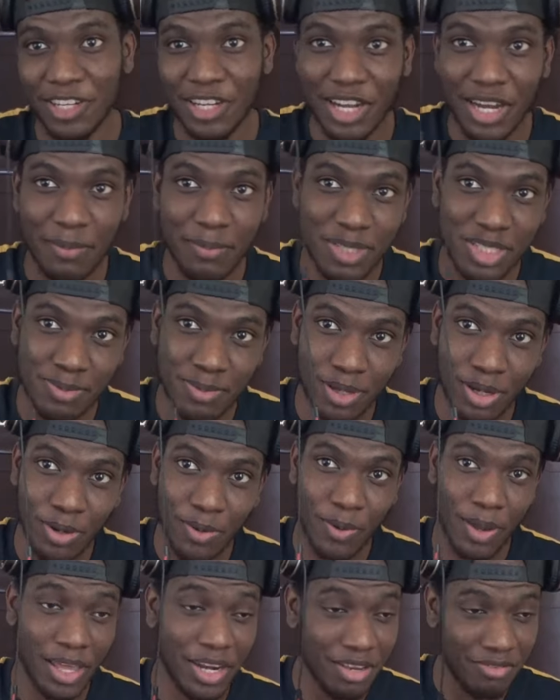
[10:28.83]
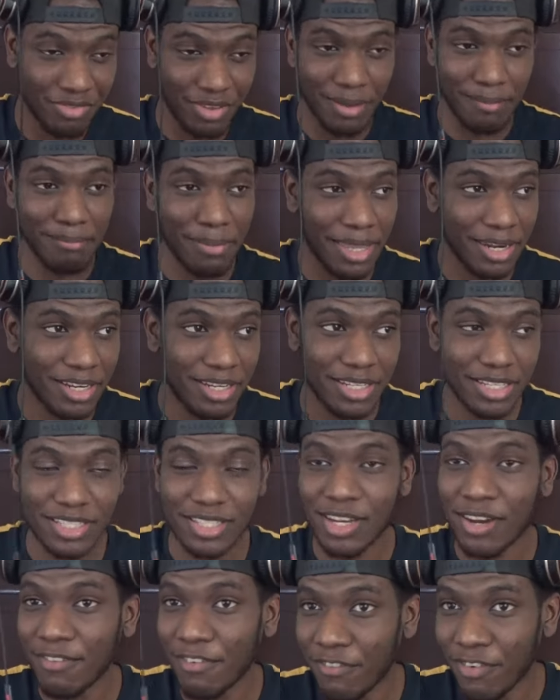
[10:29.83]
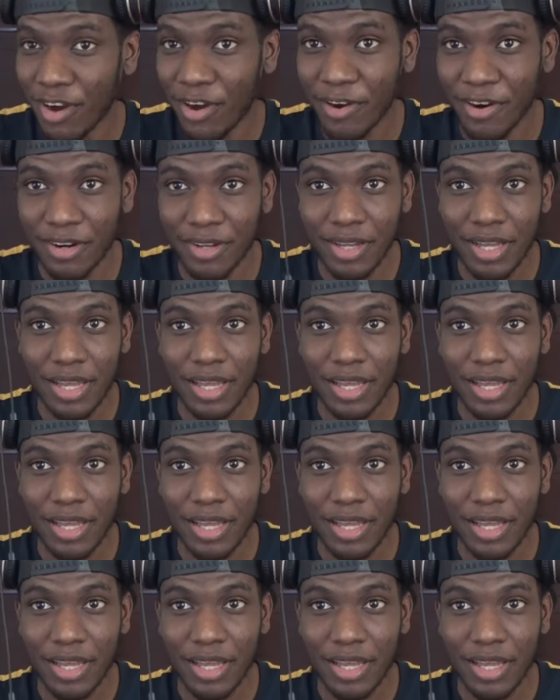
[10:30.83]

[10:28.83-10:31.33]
comments below. And if you made it this far,